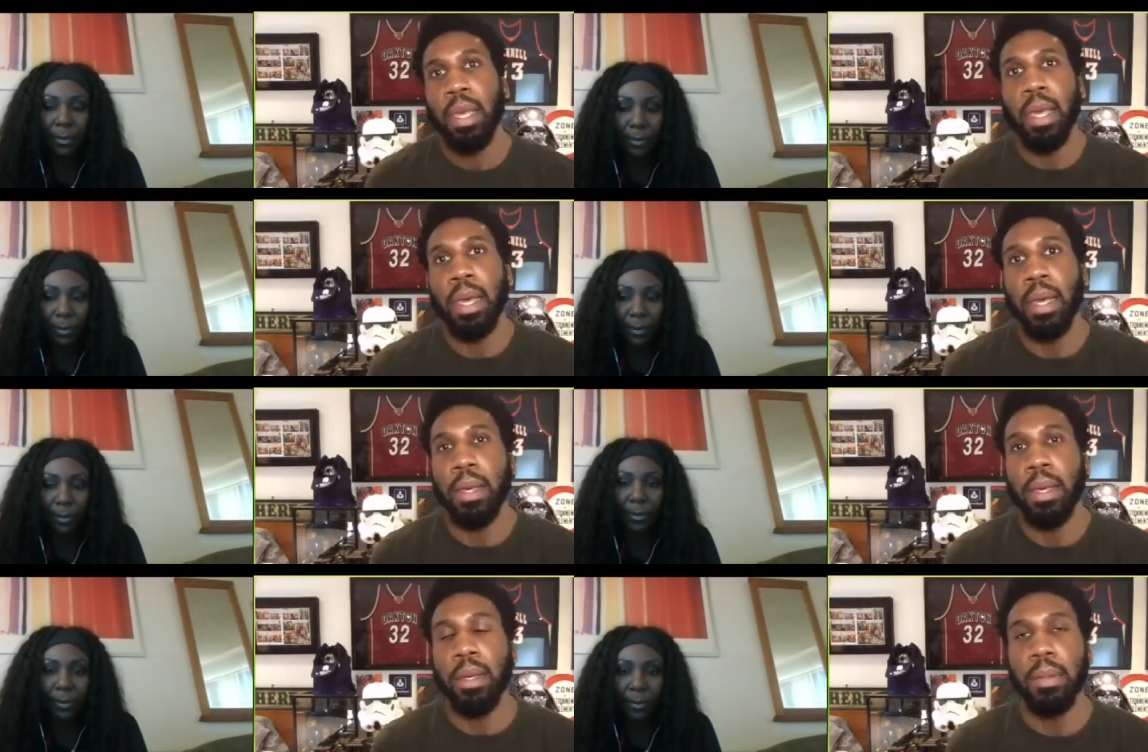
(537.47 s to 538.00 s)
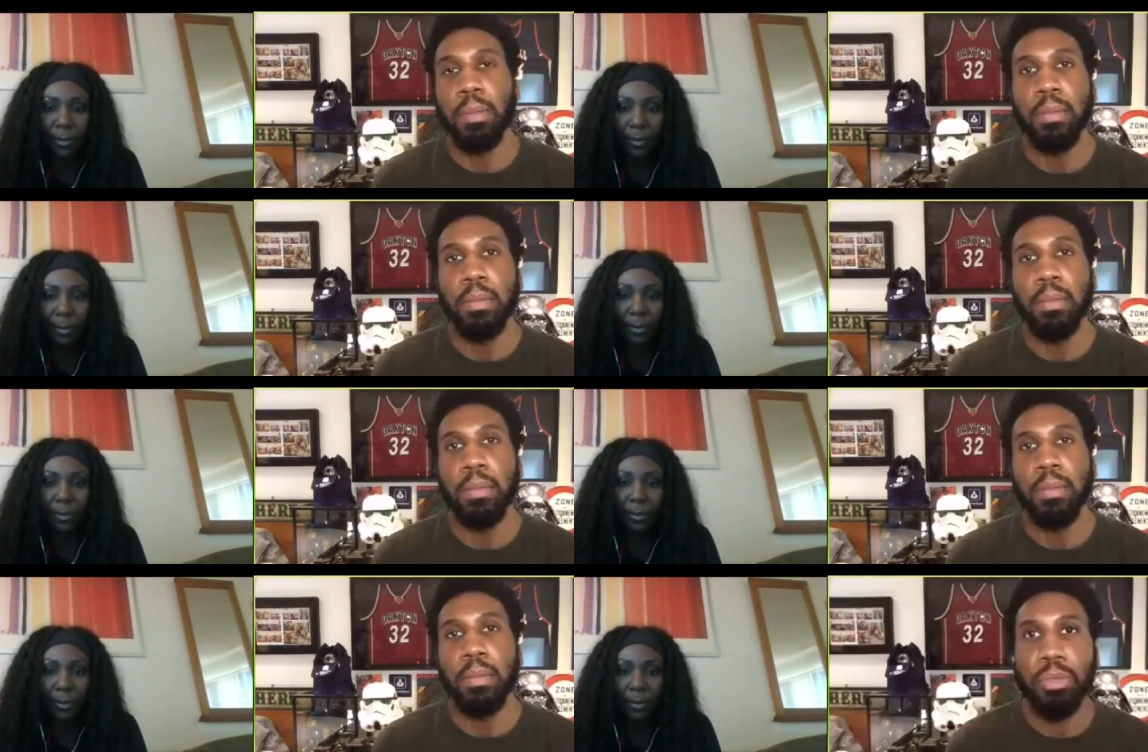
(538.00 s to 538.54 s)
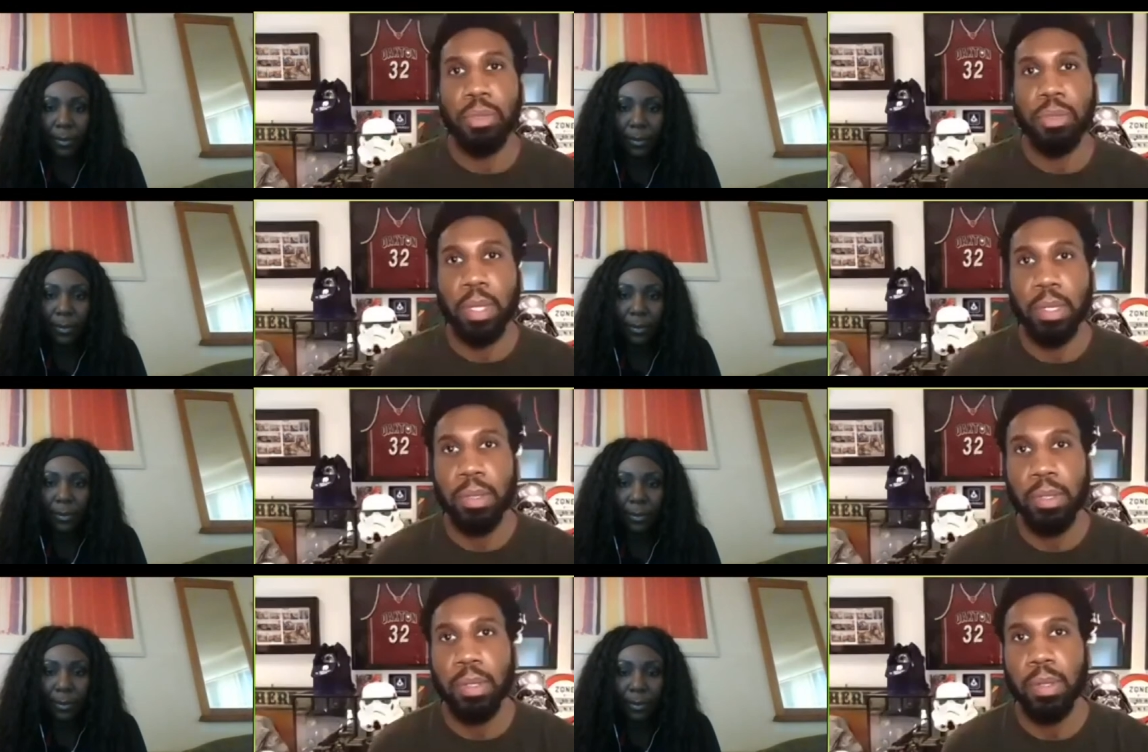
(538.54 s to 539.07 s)
Speaker 1: Um, it's
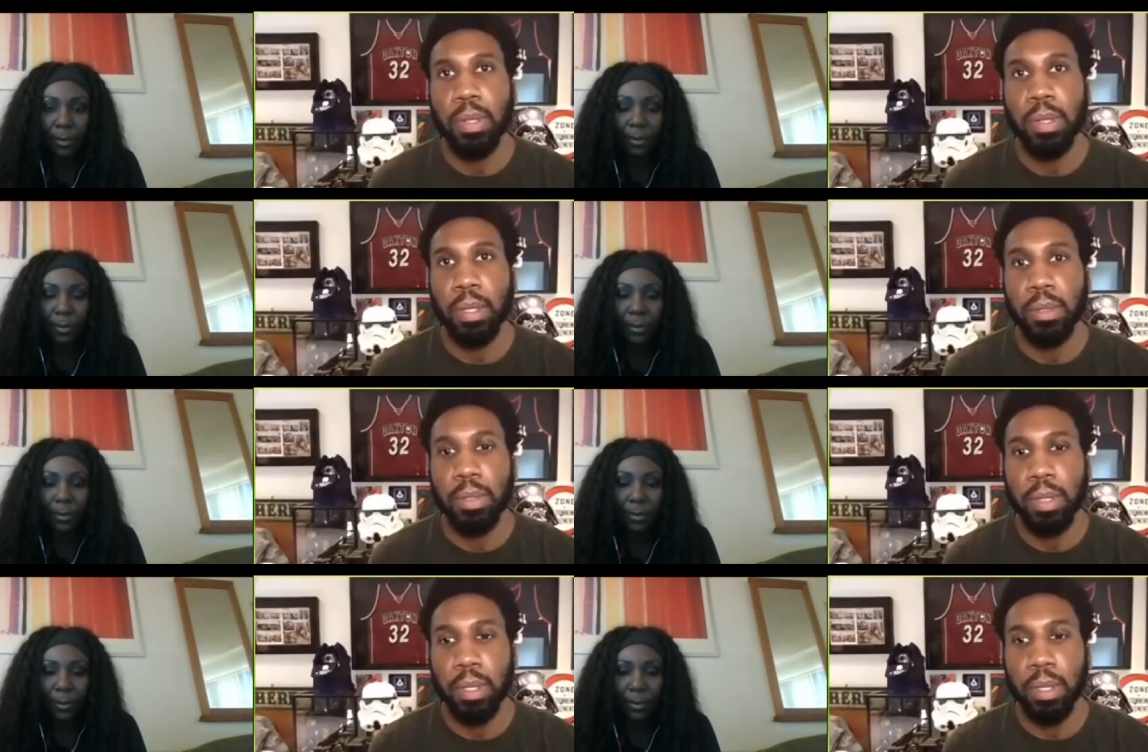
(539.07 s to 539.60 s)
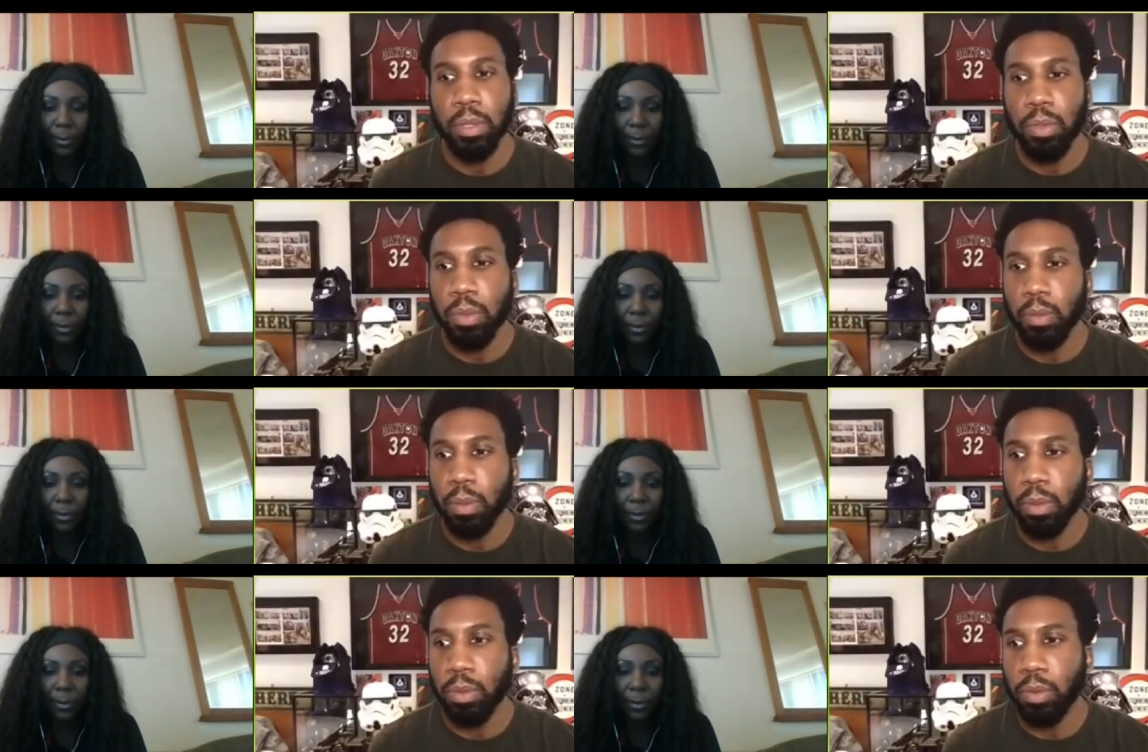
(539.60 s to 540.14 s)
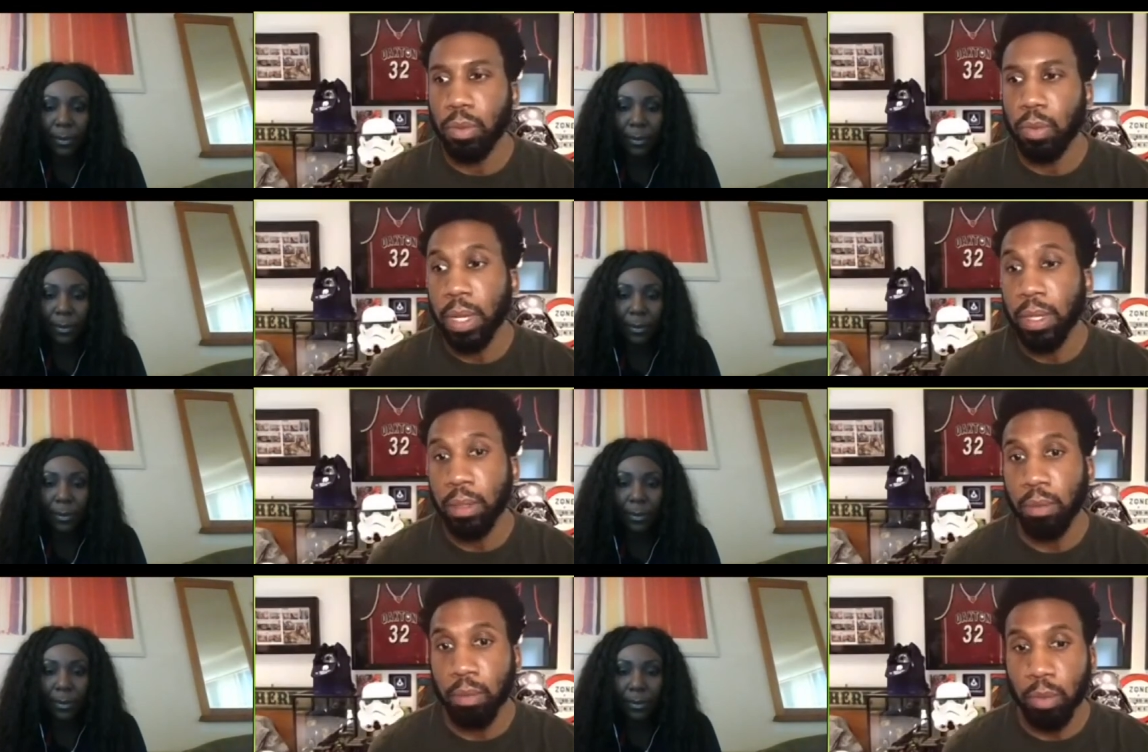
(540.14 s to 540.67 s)
just it's it's it's
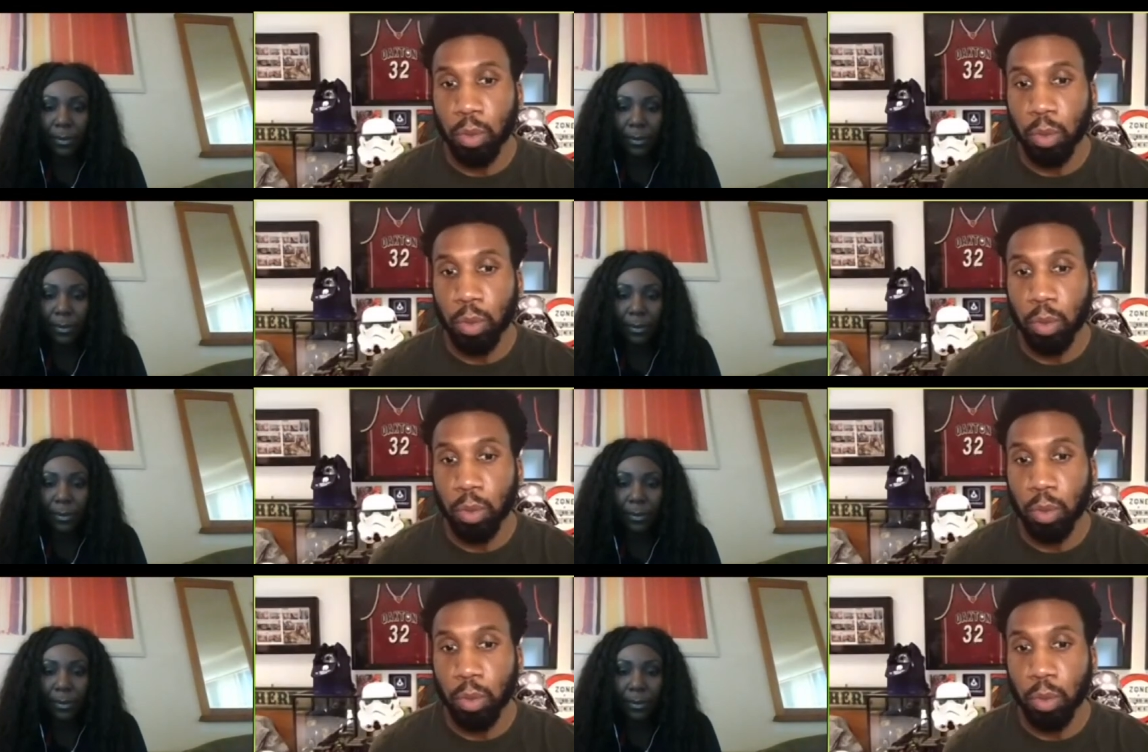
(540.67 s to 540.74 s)
great